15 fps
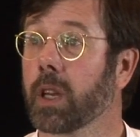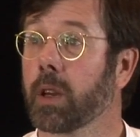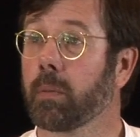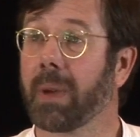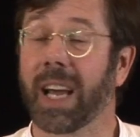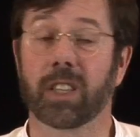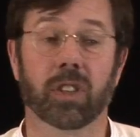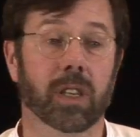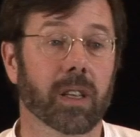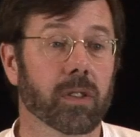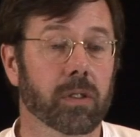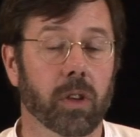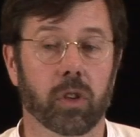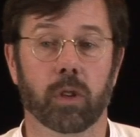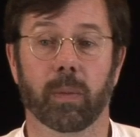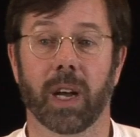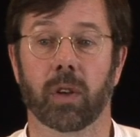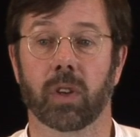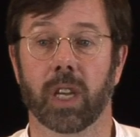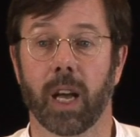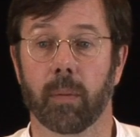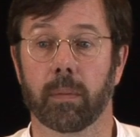magic is not about
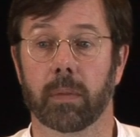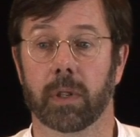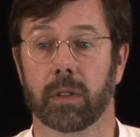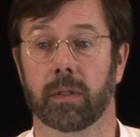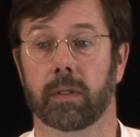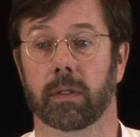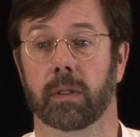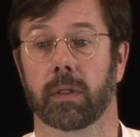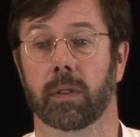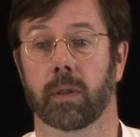numbers.